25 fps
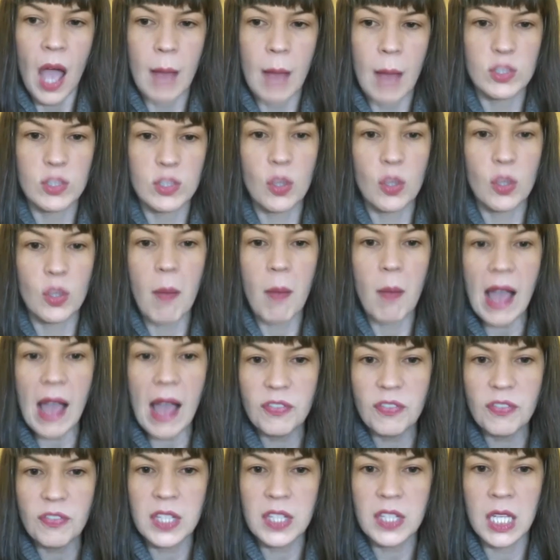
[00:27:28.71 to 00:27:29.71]
Um, so
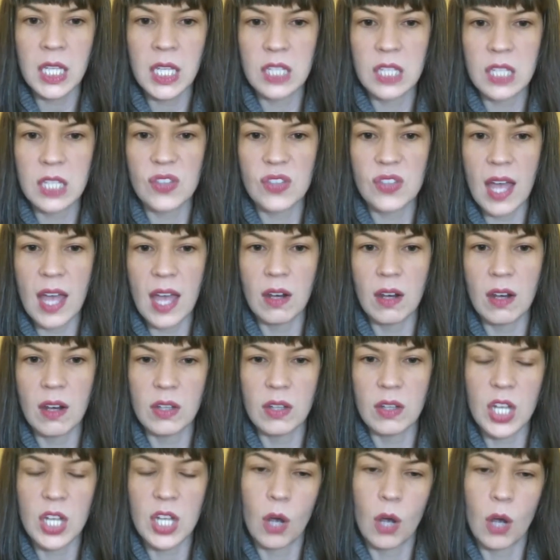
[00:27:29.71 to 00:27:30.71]
my feeling is
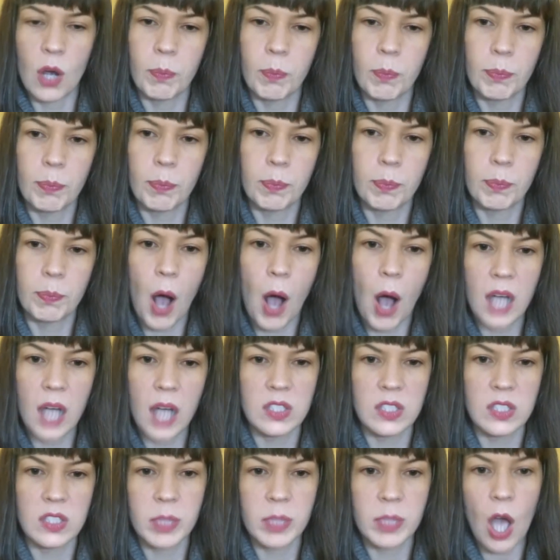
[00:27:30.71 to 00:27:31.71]
that, you know,
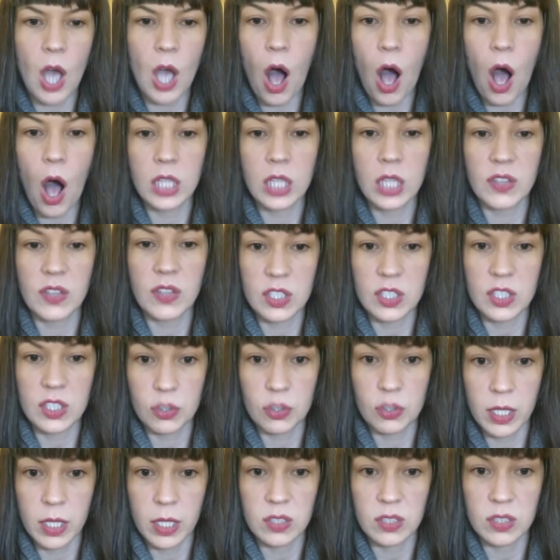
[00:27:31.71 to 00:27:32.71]
possibly all of
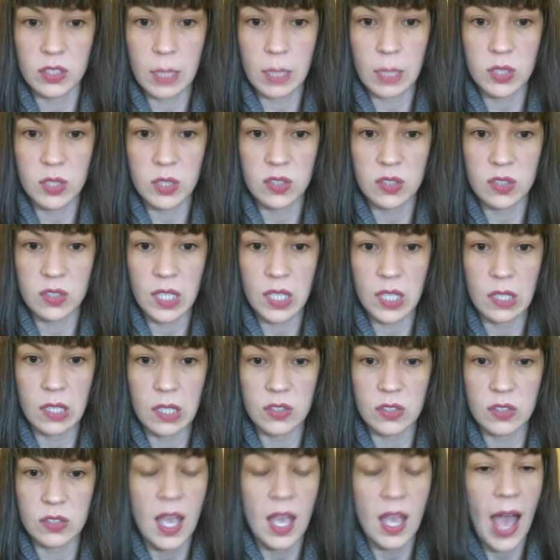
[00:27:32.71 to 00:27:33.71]
these trigger
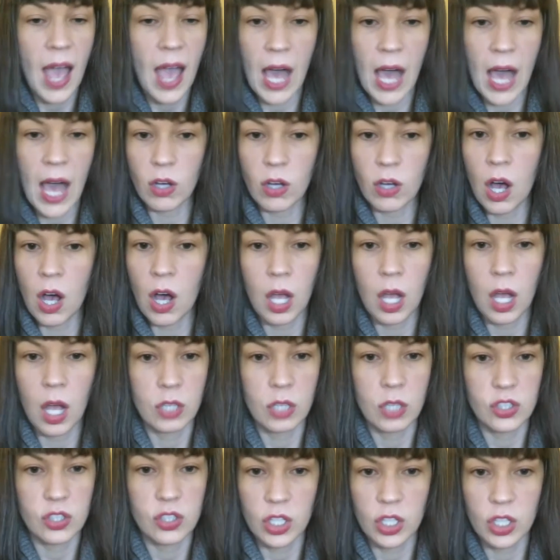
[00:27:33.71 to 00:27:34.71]
substances,
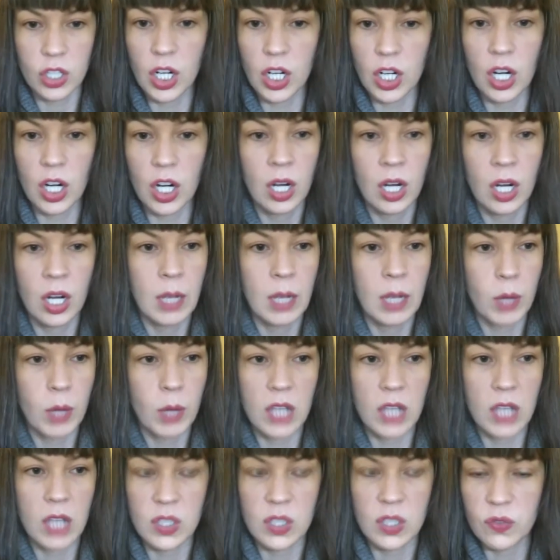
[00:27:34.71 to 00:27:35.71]
alcohol, sugar,
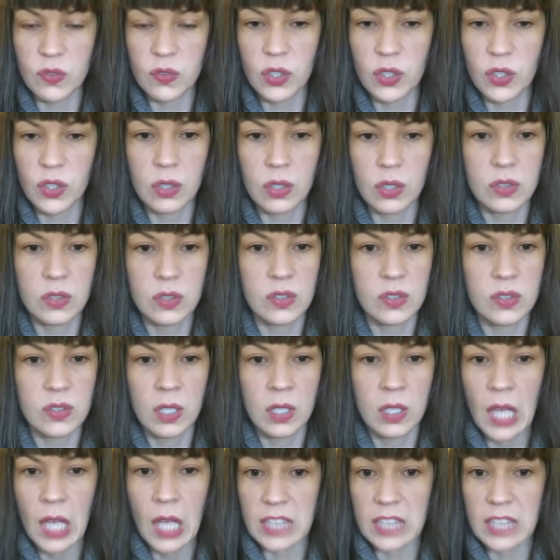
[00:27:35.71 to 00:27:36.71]
processed
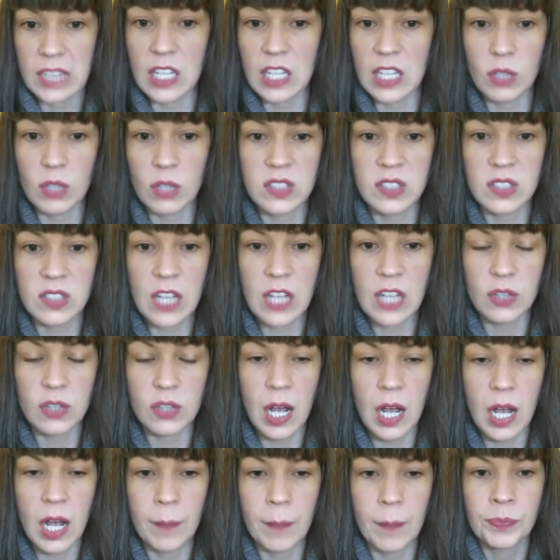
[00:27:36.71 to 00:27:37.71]
foods, et cetera, et
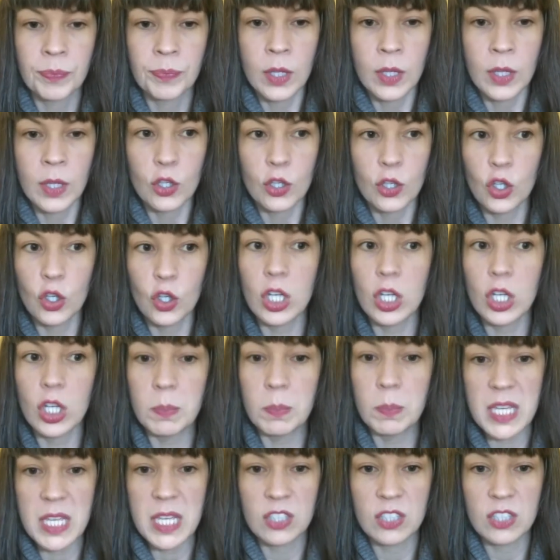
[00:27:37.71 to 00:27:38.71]
cetera,
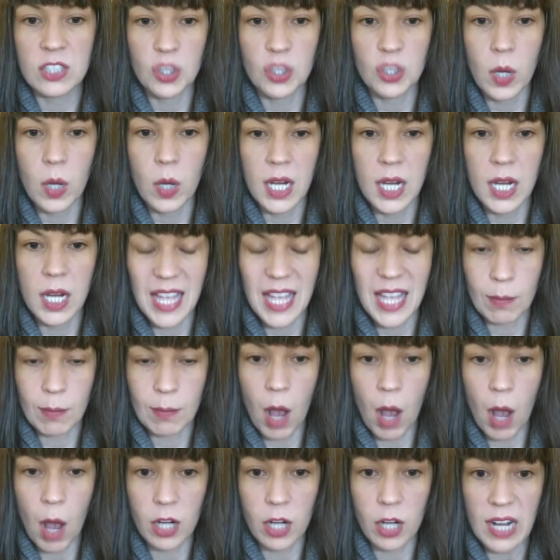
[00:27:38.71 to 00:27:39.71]
could be enjoyed
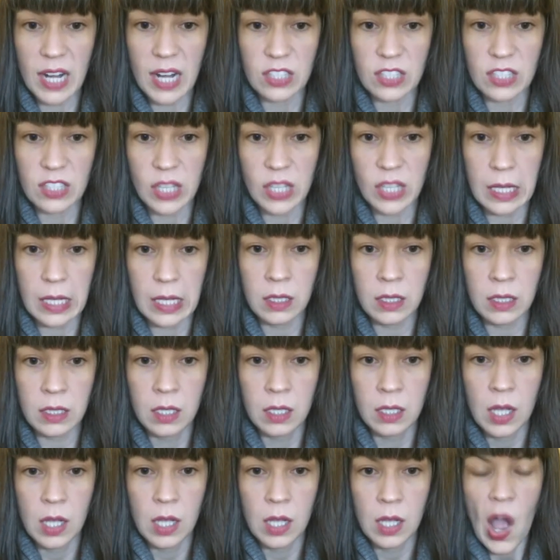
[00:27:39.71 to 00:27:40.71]
in moderation,
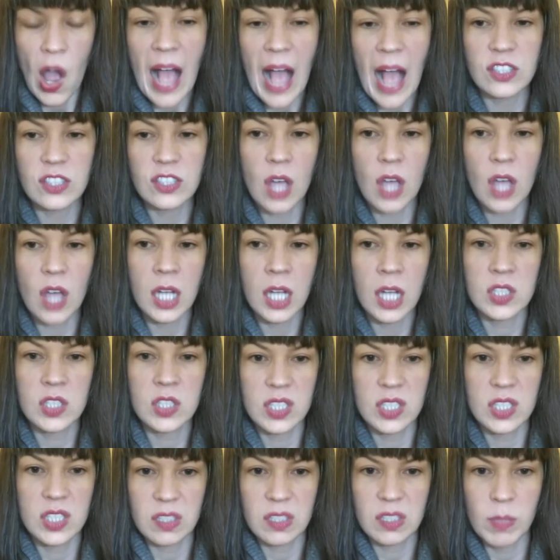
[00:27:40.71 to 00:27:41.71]
as long
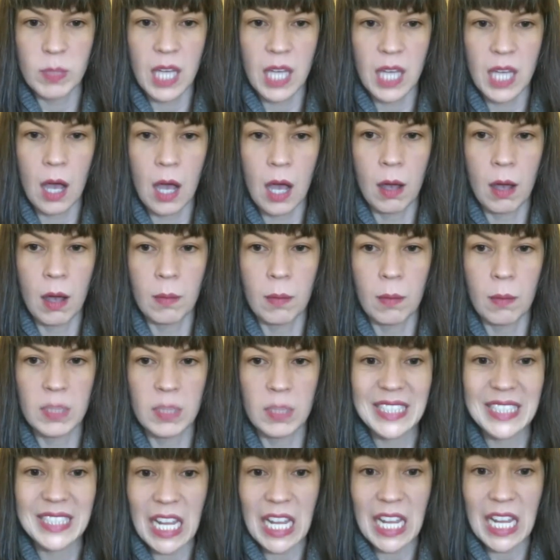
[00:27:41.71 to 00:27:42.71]
as it doesn't
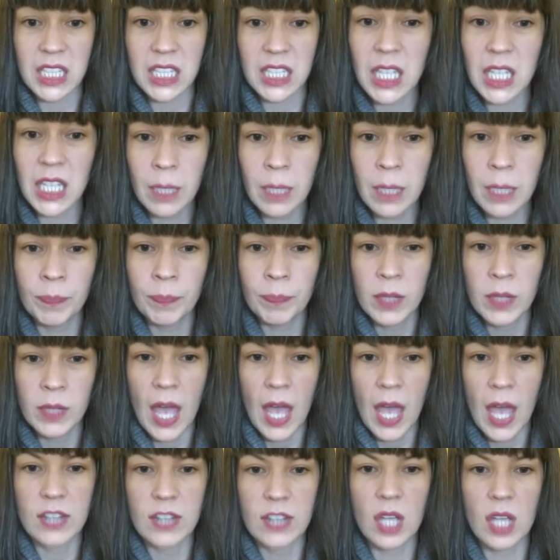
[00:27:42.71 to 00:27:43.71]
become daily,
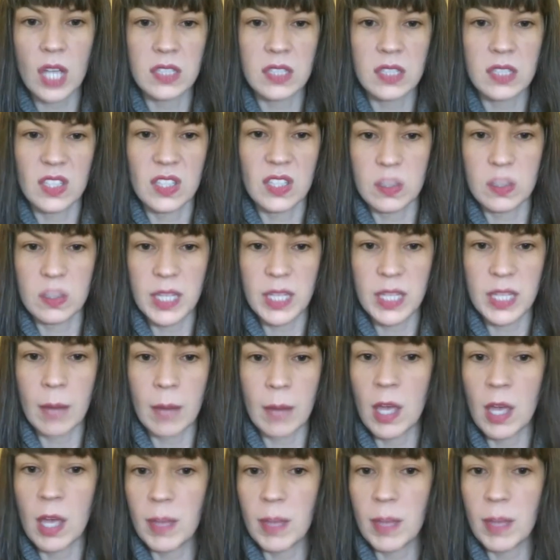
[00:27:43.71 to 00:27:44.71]
and as long as it doesn't
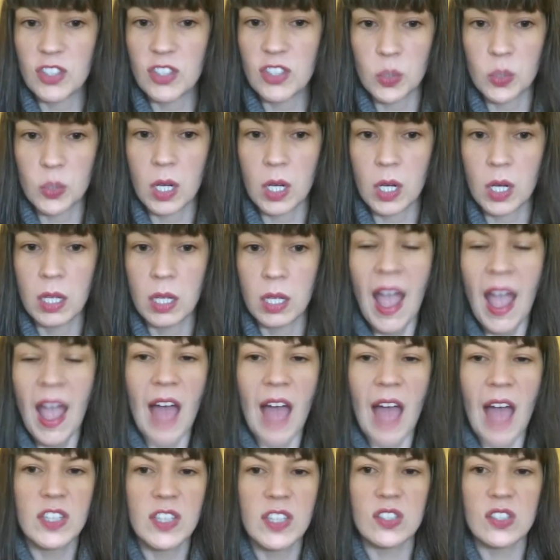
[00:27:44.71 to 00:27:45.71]
become habitual.
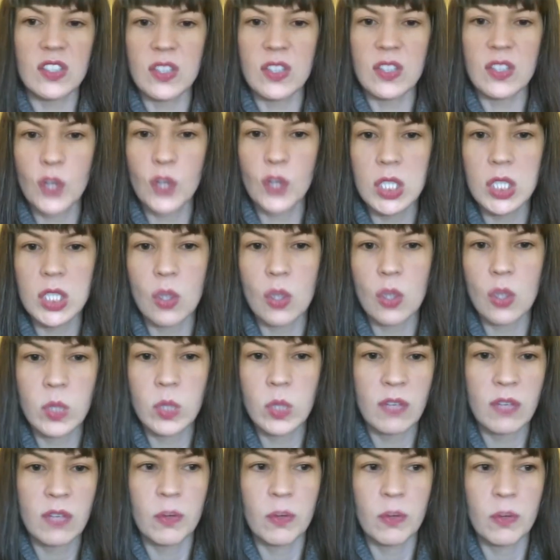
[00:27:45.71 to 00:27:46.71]
And this is, of course,
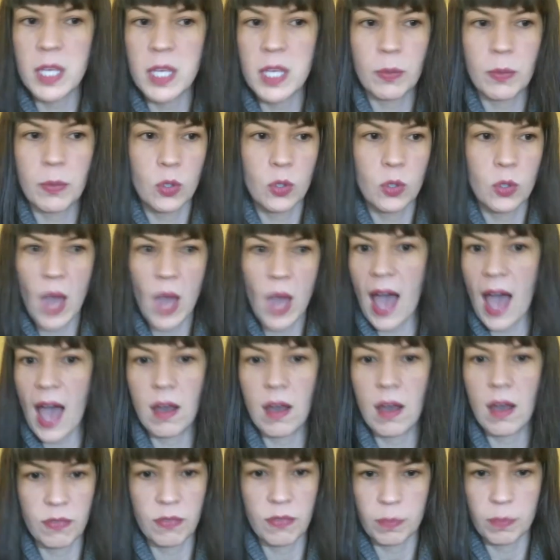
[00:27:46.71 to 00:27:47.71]
only for people who
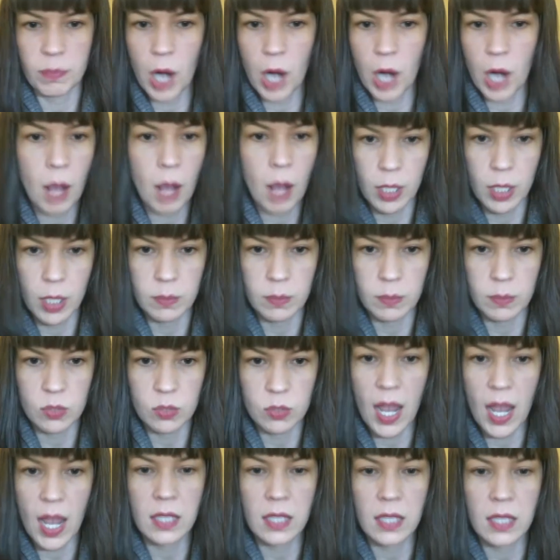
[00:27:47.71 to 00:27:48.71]
have
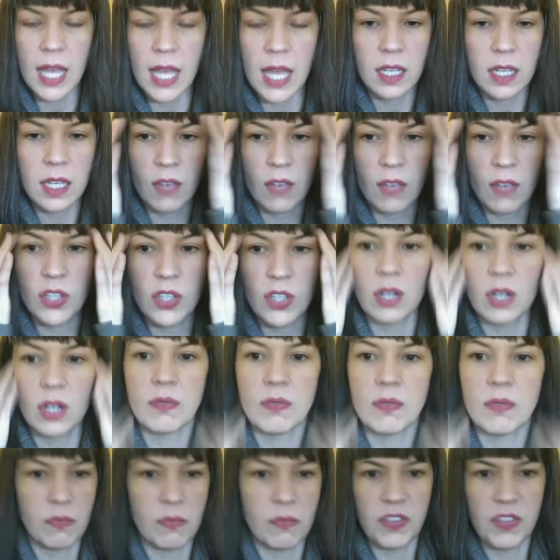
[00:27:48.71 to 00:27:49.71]
problems, right? Like if
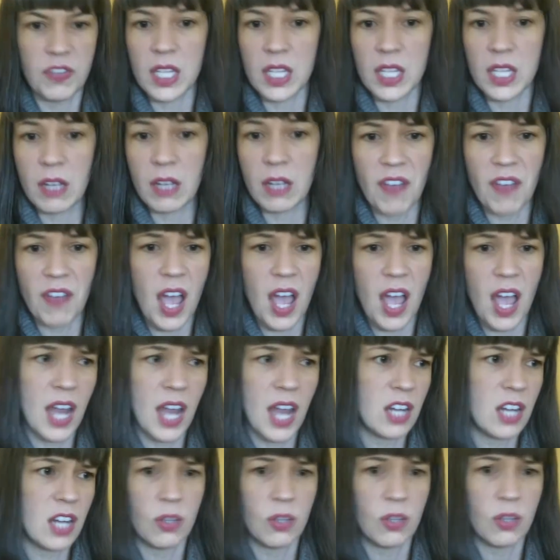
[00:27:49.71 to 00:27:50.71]
you're feeling
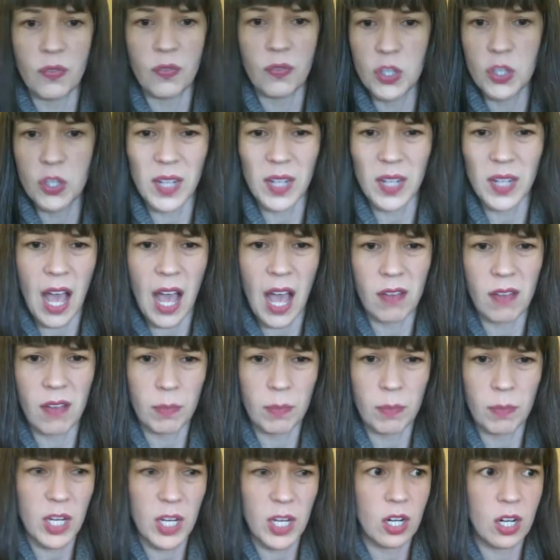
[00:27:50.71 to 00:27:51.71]
fine and you you can
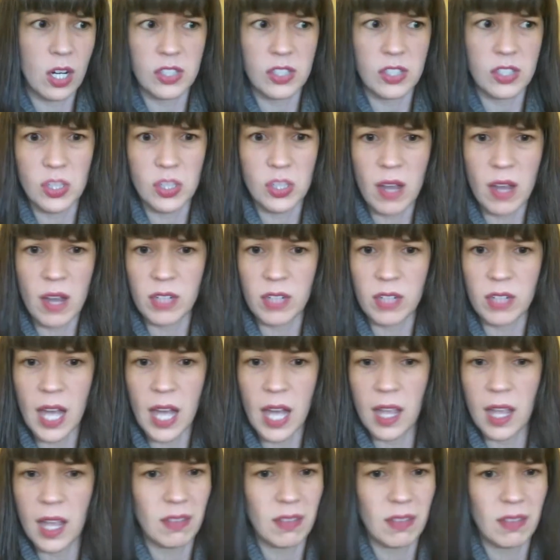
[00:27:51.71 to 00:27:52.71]
have a beer or two every
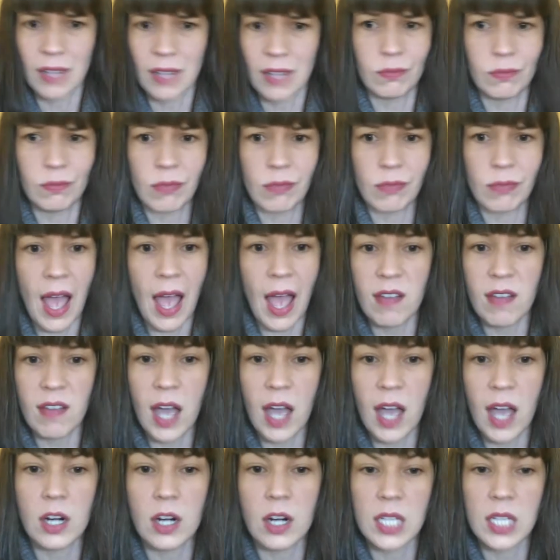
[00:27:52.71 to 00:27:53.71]
night, then
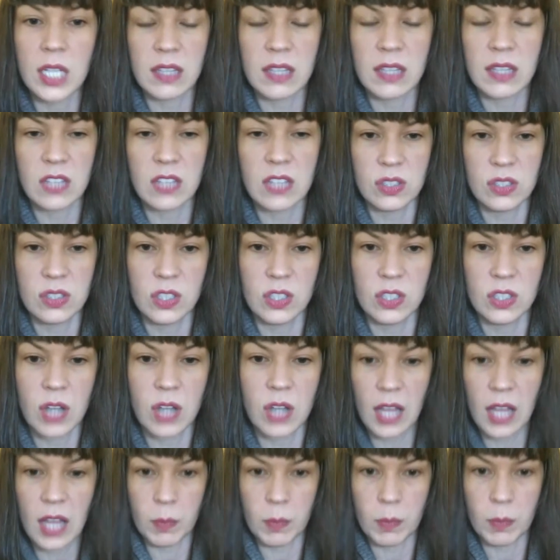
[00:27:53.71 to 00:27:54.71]
have at her. Like that's, you're
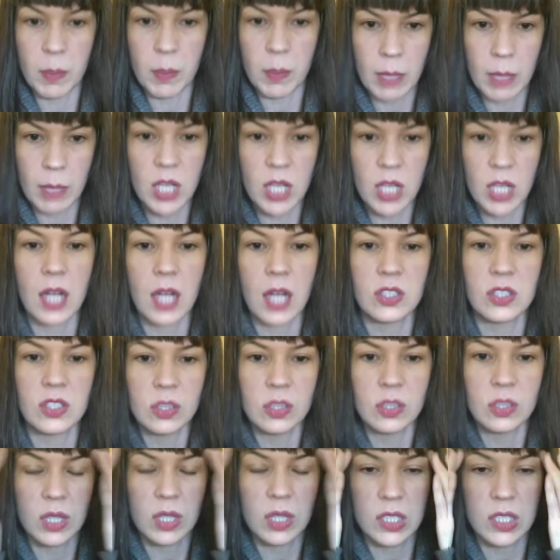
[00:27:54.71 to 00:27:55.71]
not the people I'm talking
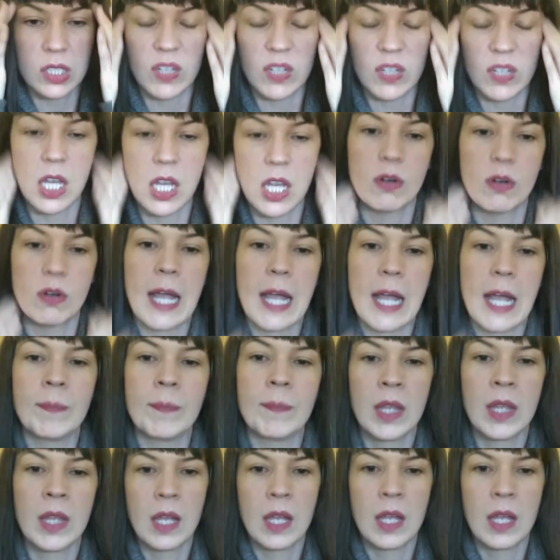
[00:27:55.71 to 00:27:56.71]
to with this video, right?